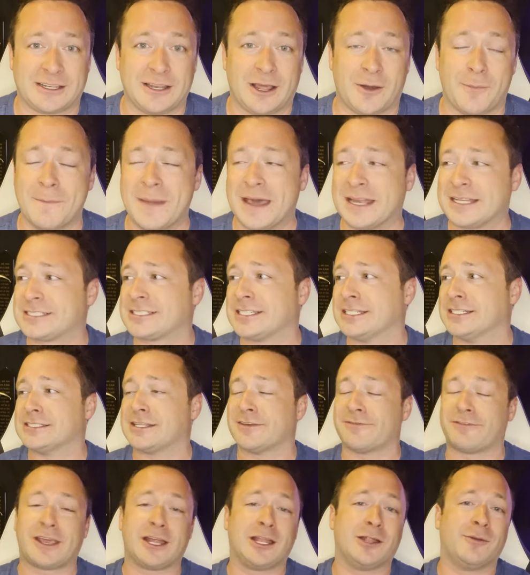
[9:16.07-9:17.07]
Now, medicine is
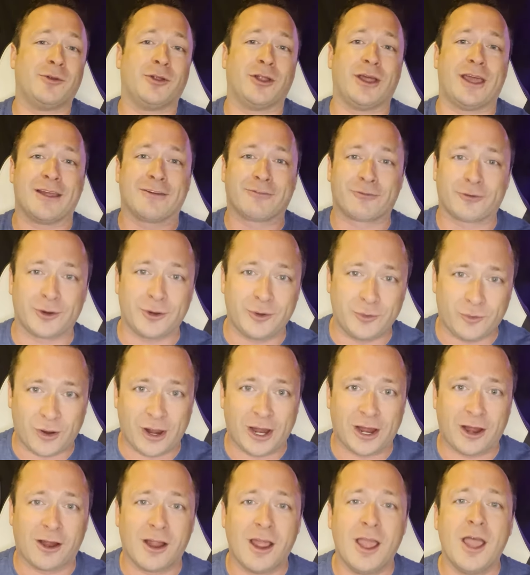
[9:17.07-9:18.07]
available
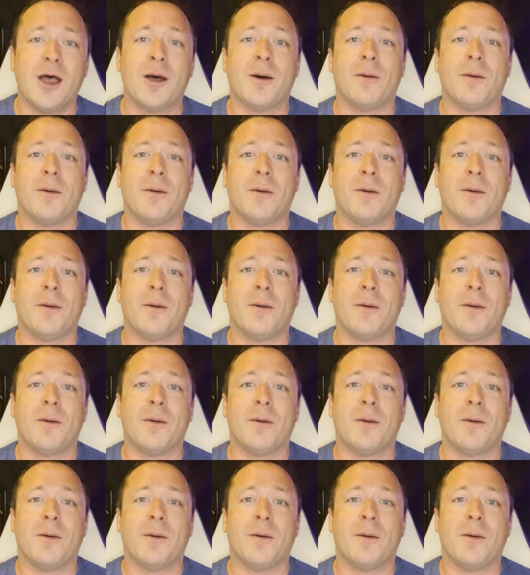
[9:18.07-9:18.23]
everywhere,